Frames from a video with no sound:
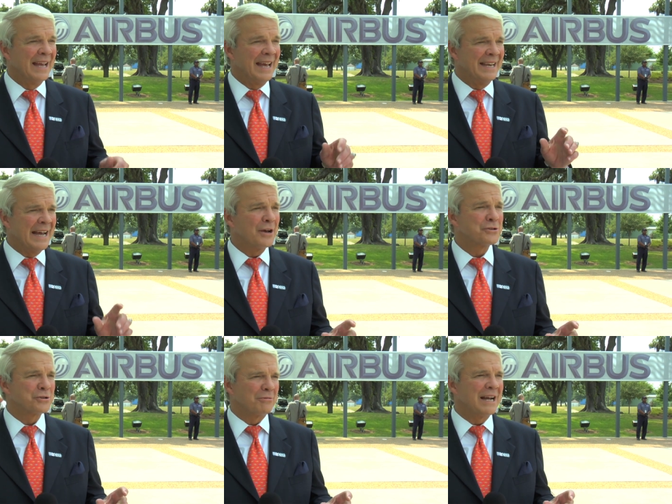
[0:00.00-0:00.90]
And
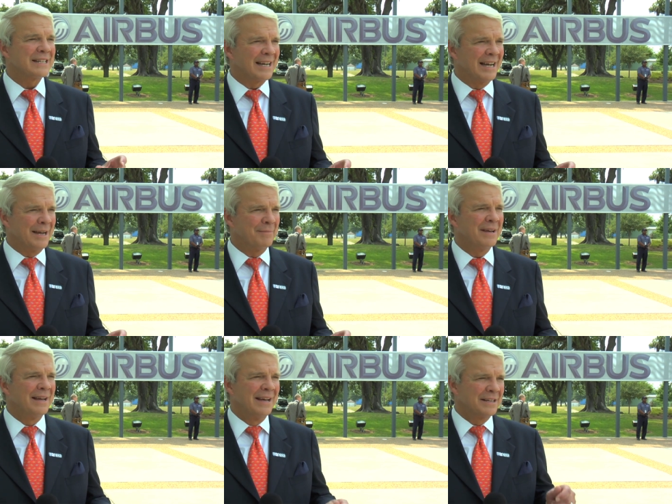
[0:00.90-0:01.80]
now's the right time
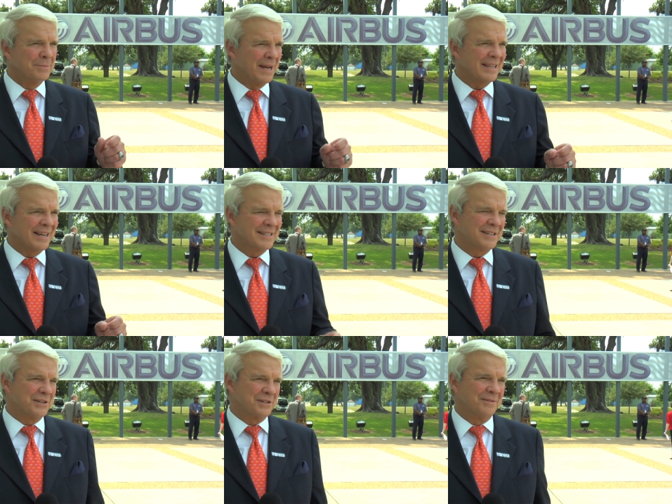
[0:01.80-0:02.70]
to make that
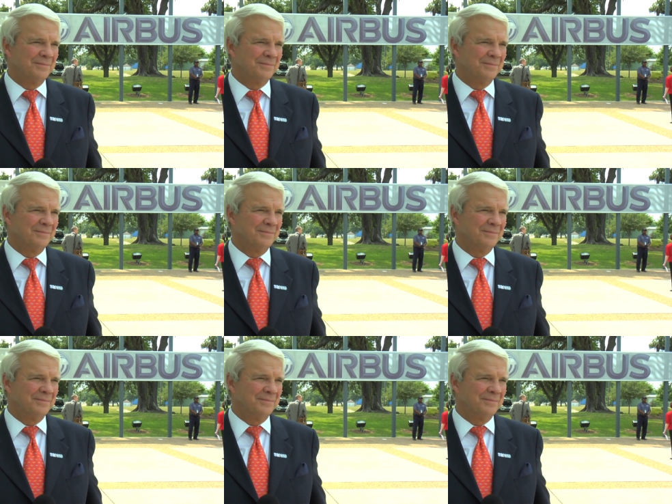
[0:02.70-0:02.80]
decision.